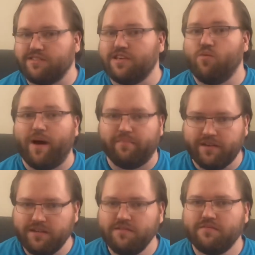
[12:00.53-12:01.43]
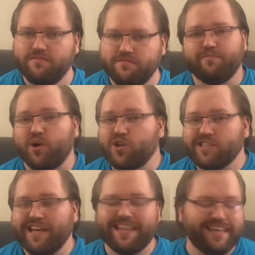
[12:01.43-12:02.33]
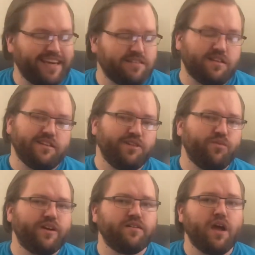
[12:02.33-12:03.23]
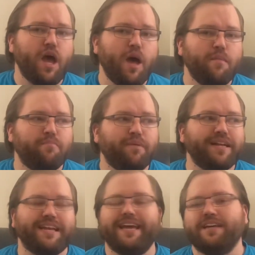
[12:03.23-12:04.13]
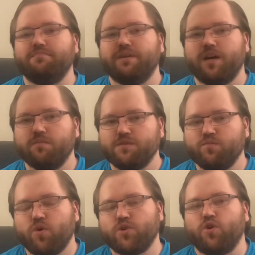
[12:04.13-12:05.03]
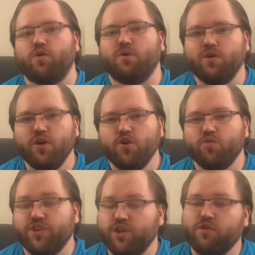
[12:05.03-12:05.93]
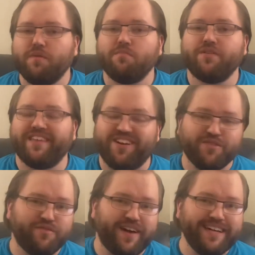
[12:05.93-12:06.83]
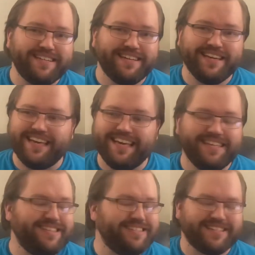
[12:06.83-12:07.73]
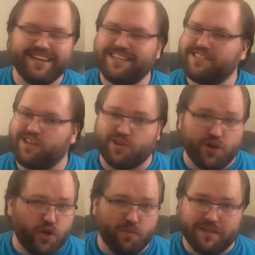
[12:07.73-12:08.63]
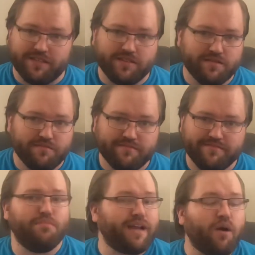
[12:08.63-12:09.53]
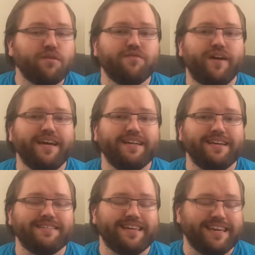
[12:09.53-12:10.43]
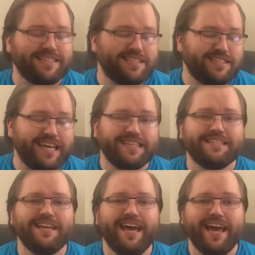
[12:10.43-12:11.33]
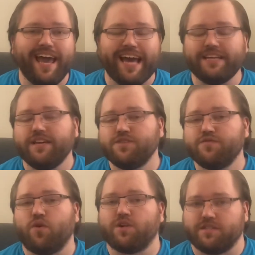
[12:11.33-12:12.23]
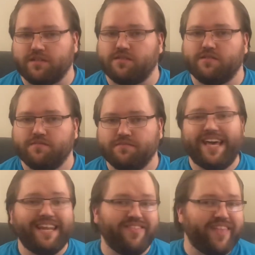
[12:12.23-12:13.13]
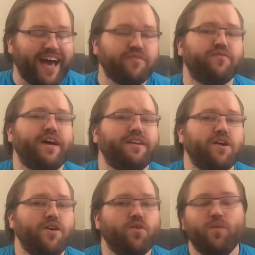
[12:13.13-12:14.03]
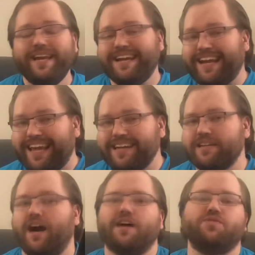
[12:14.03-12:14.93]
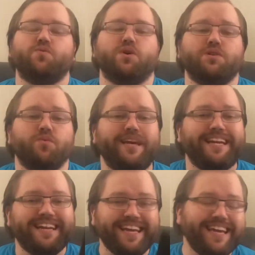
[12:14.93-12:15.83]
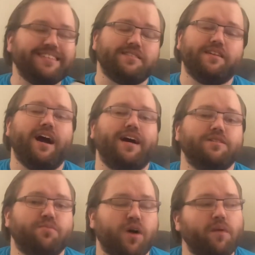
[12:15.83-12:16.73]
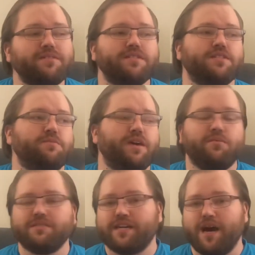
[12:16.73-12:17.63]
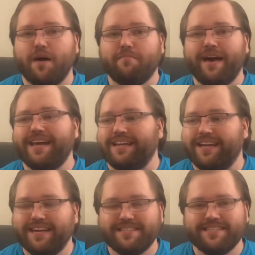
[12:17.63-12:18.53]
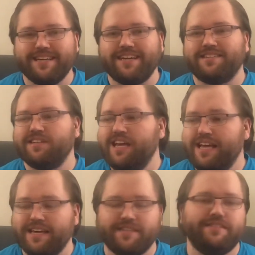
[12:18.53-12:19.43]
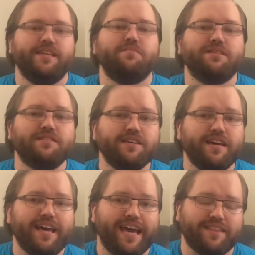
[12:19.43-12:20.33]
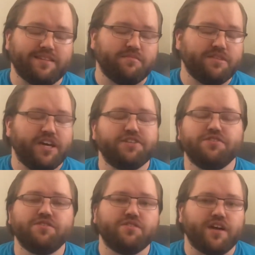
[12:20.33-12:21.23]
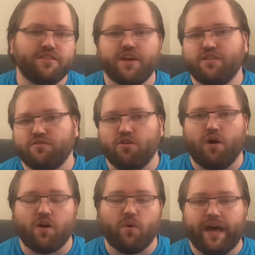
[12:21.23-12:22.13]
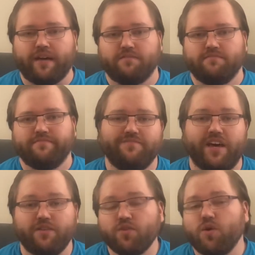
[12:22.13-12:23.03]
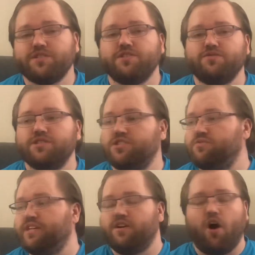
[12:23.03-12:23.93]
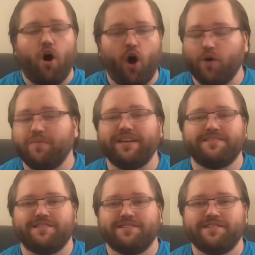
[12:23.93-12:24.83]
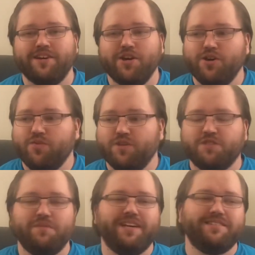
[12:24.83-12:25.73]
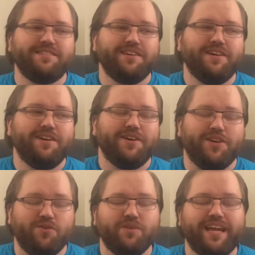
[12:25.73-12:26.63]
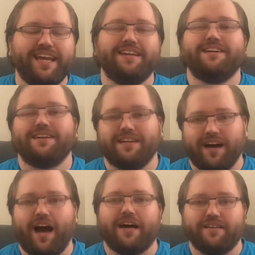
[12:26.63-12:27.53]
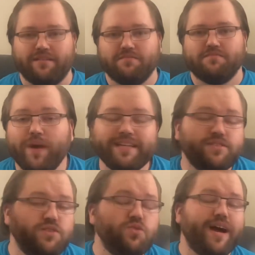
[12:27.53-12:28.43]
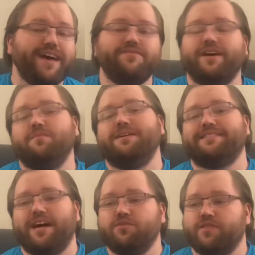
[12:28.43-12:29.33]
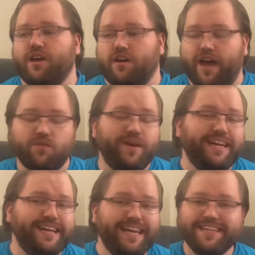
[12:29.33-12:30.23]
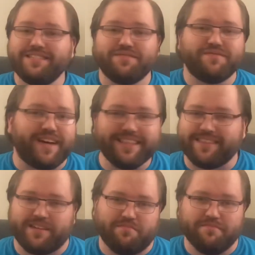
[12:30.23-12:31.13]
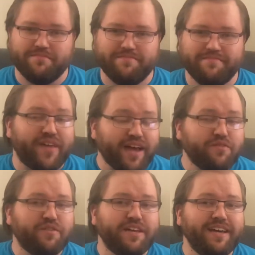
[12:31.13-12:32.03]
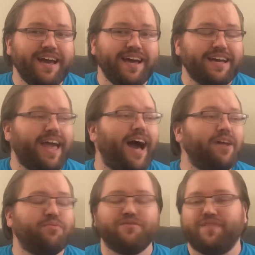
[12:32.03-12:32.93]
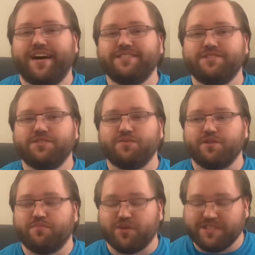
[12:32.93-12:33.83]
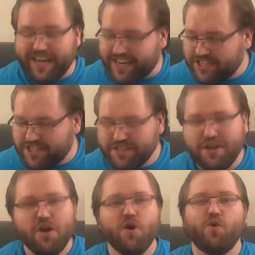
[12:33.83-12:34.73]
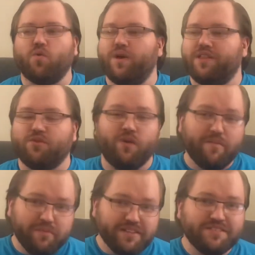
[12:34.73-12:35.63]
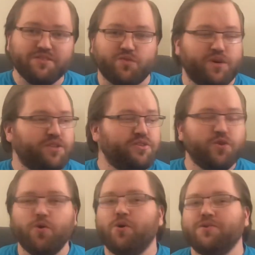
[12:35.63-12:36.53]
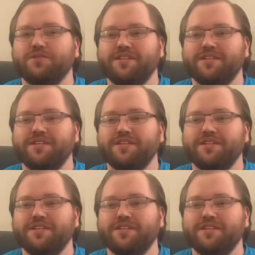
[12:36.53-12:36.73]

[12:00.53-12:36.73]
the weapon? Personally, I think it's a little weird, but it becomes more normal when you remember that our fight isn't against other humans, but our fight is against Satan and his forces. And in that fight, we need God's words. We need God's promises to be able to combat against Satan, his demons, and the temptations that they throw our way. And of course, to do this, you need all pieces, which means you need God. We do have enemies out there, and we need to fight them. Thankfully, God provides us with protection, with weapons, with tools